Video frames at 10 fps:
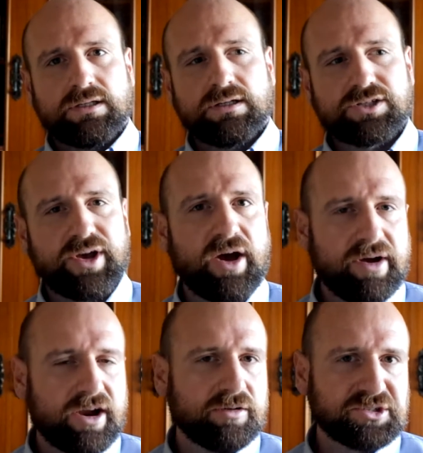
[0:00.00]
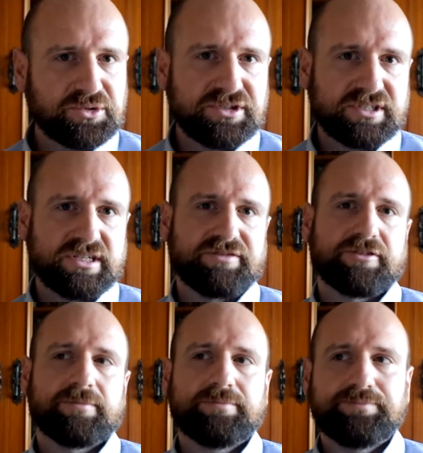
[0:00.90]
So how are our resources
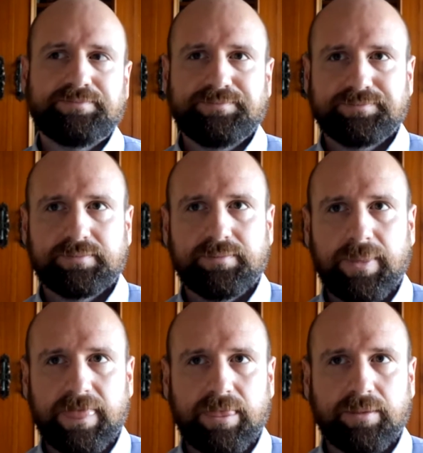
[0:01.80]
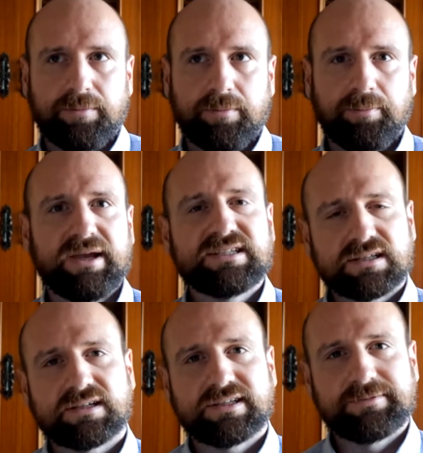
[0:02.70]
different?
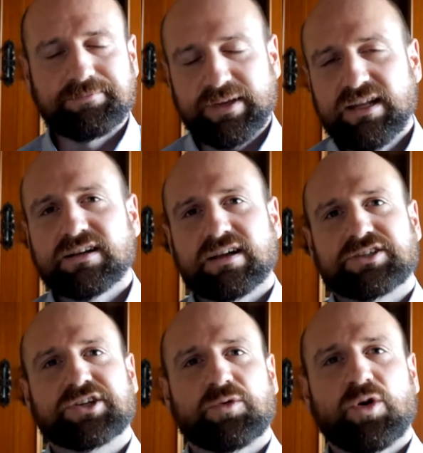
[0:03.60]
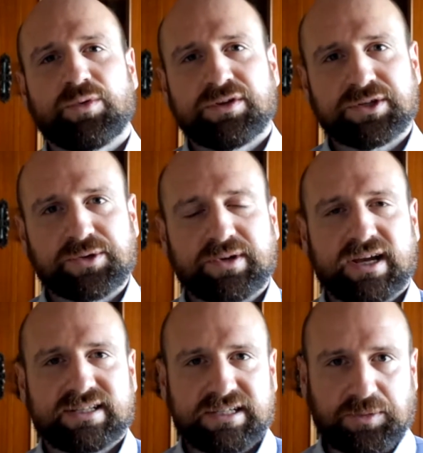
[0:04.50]
Basically, in a nutshell, what we do in
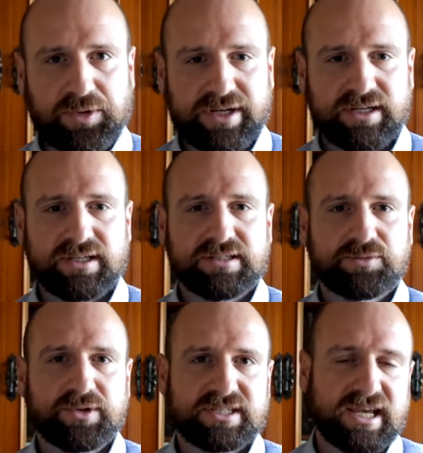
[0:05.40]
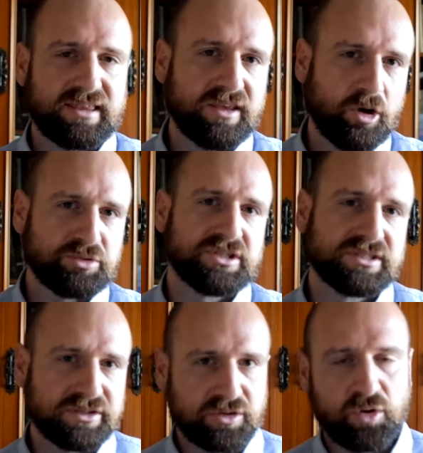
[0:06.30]
our textbook is we take the
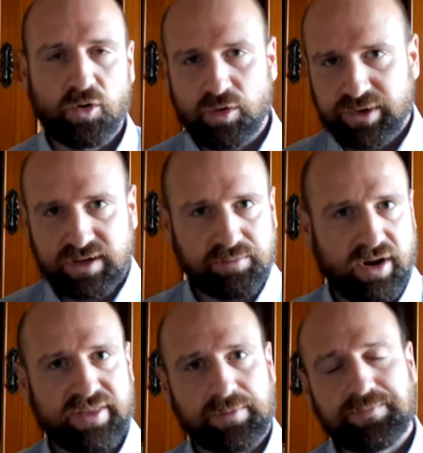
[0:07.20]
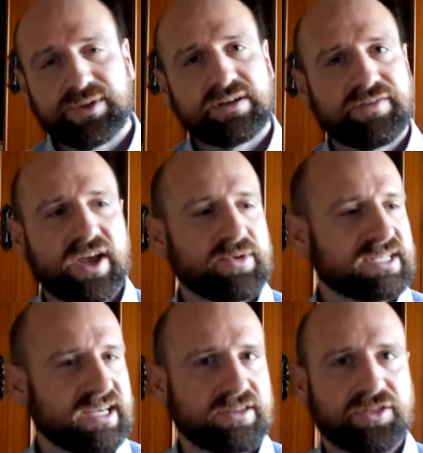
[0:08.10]
options in the core and we combine them. And in fact, we
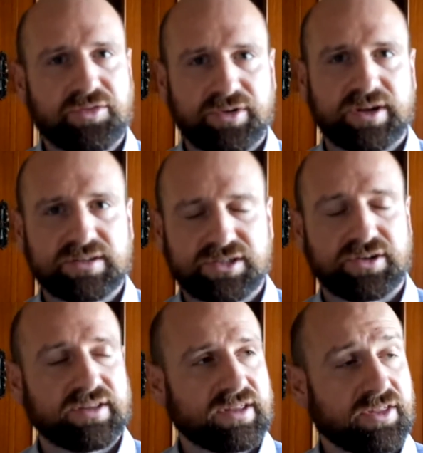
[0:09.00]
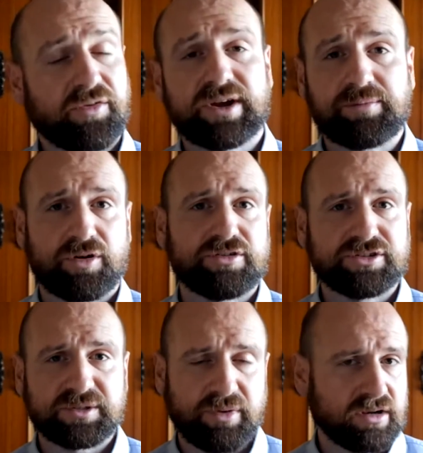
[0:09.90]
take the three
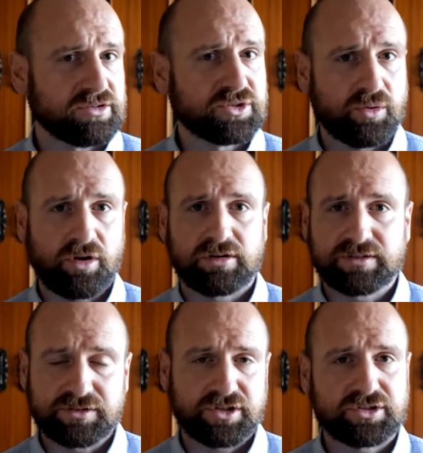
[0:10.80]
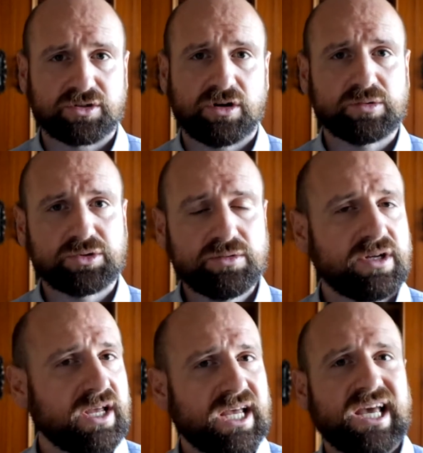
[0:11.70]
approaches, biological, cognitive, social, cultural,
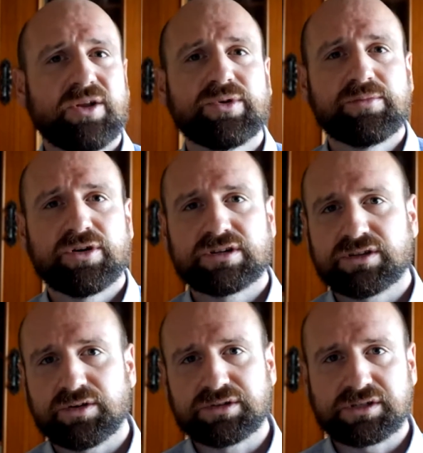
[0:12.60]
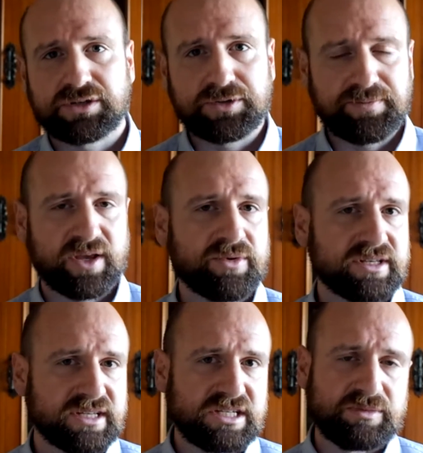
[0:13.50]
and we merge those two and we
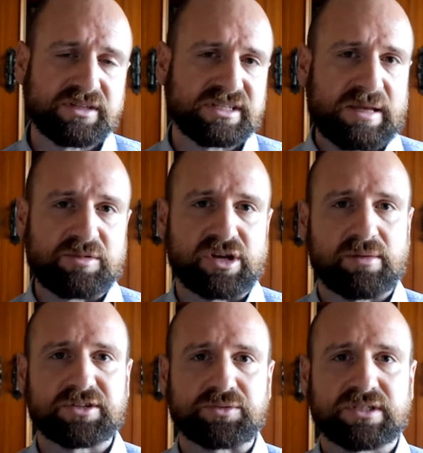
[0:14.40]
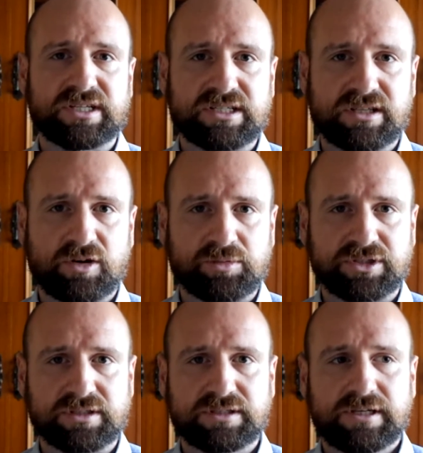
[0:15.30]
teach them at the same time as we teach the
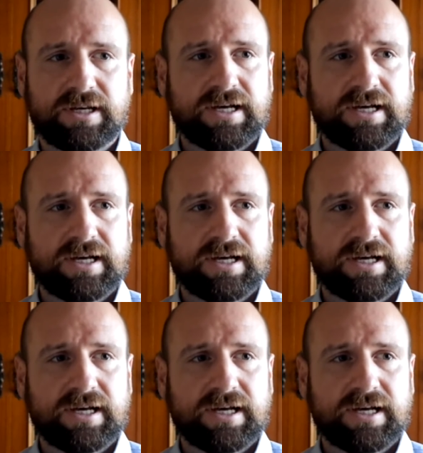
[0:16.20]
options.